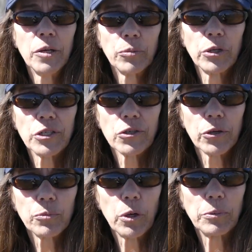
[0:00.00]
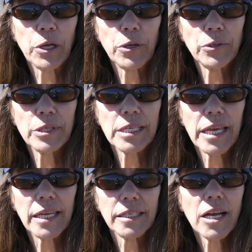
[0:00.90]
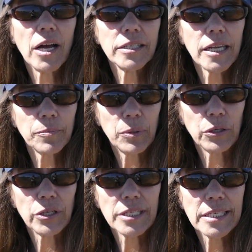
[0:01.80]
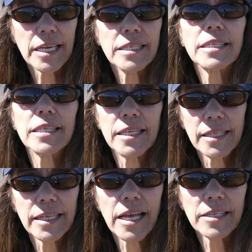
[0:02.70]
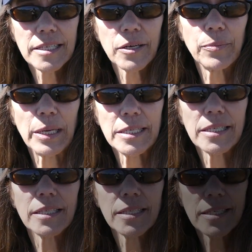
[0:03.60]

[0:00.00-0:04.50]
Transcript: prehistoric pueblos and contact period sites in the Galisteo Basin.